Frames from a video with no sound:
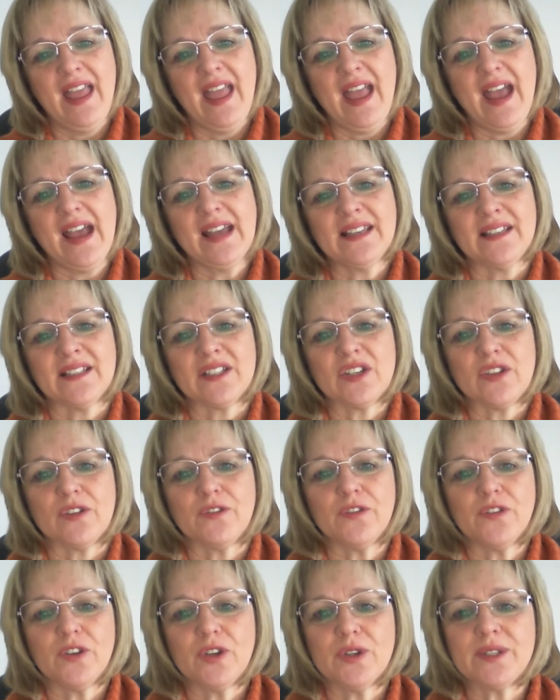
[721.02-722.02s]
And the
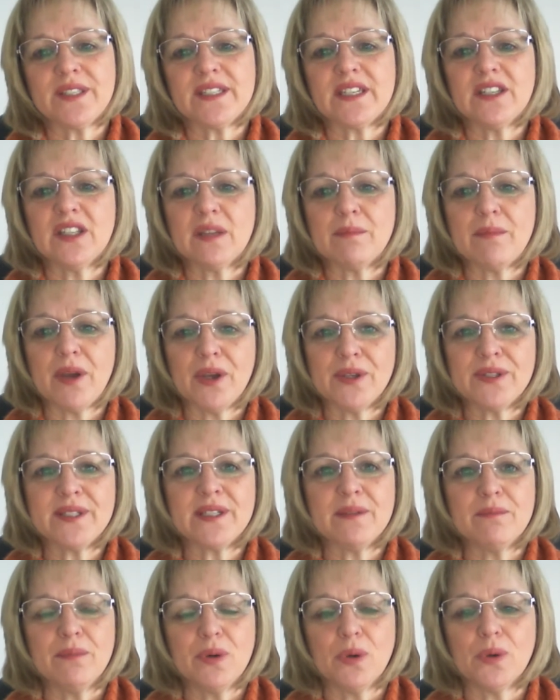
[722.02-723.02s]
first and the
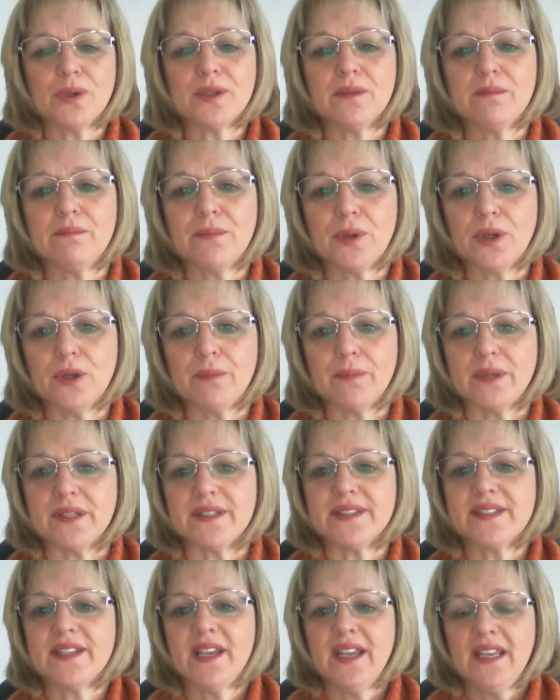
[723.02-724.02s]
most important
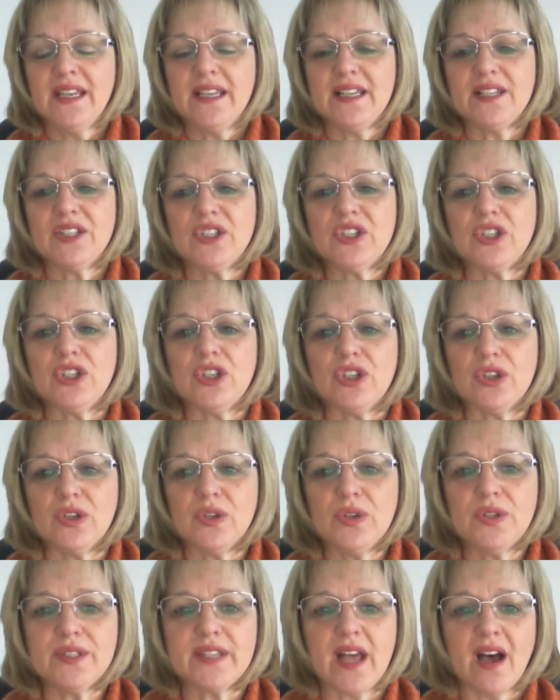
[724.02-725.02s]
purpose is to
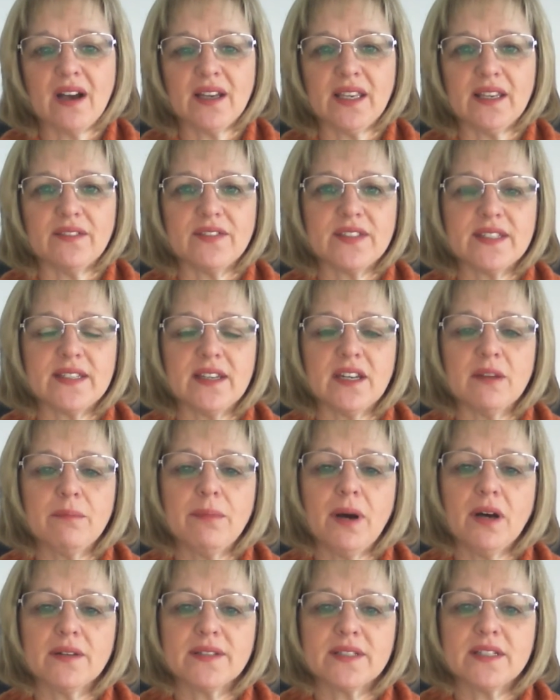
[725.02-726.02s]
use our gifts in a
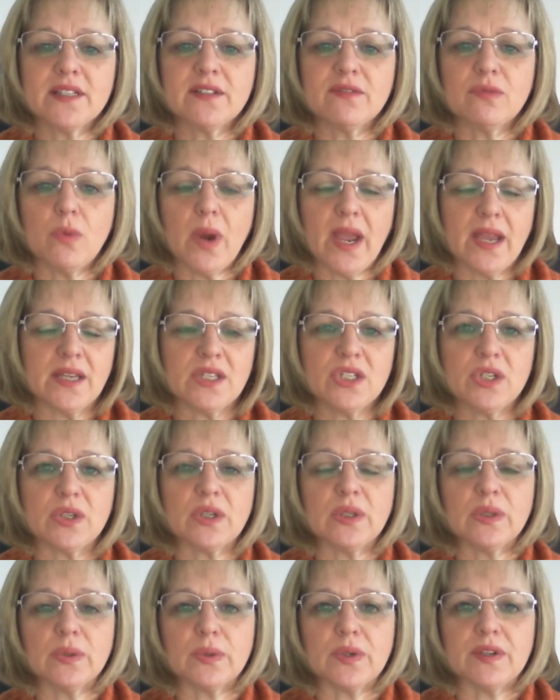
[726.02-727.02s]
positive way to
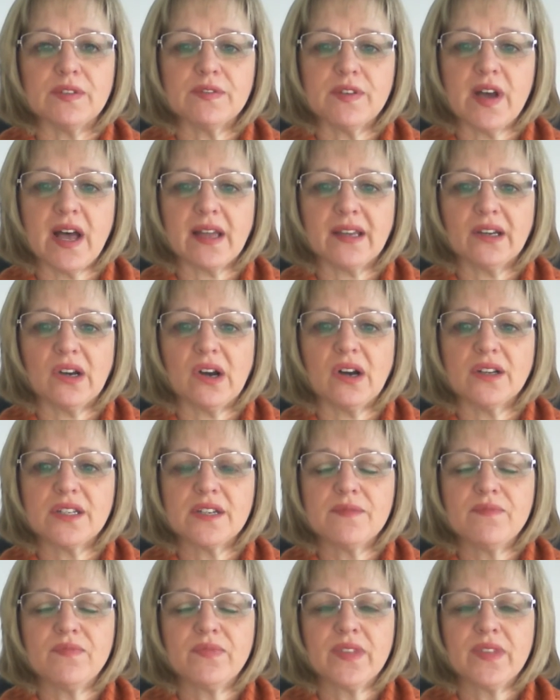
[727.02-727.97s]
glorify God